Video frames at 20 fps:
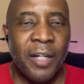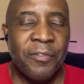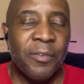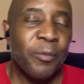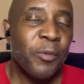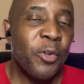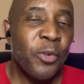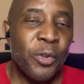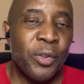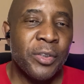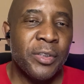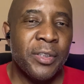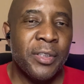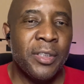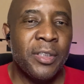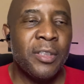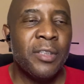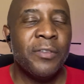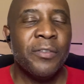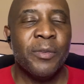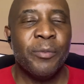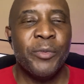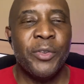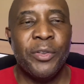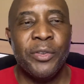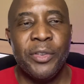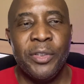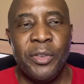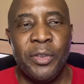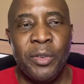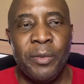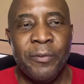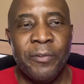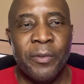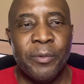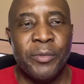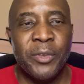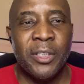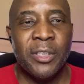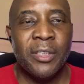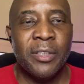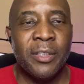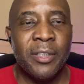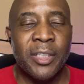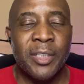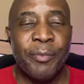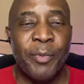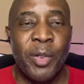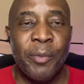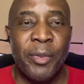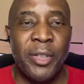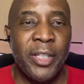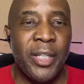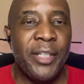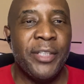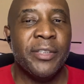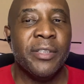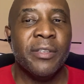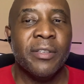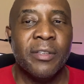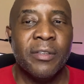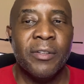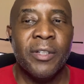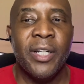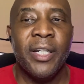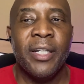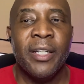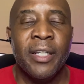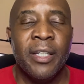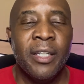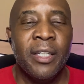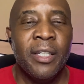from courses, from YouTube, from just experimentation, right?